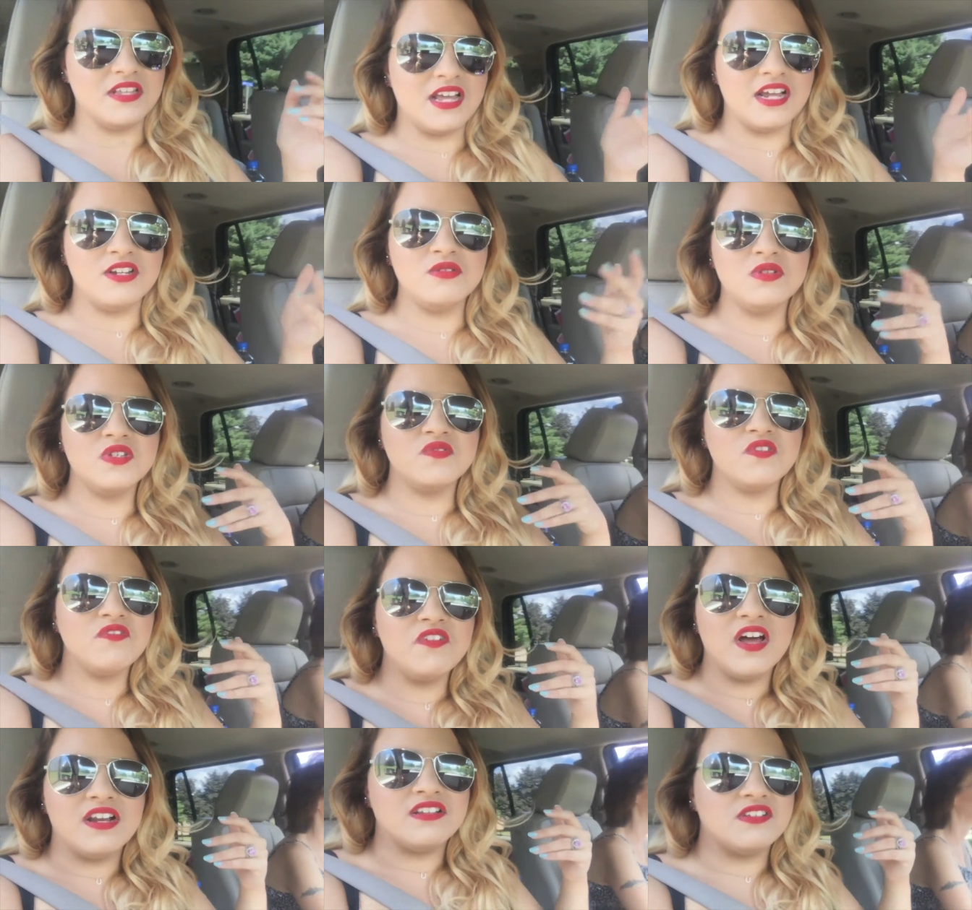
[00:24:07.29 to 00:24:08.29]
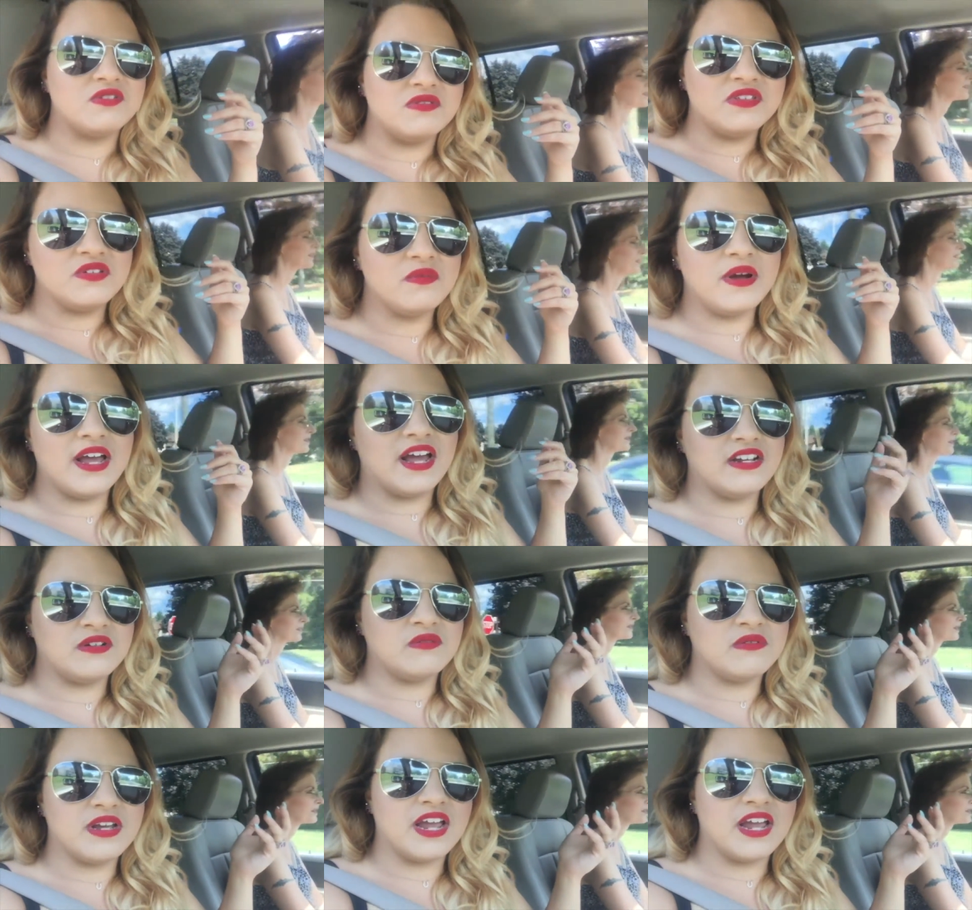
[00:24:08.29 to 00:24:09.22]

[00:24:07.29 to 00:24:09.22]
I do this for fun. So either way, I don't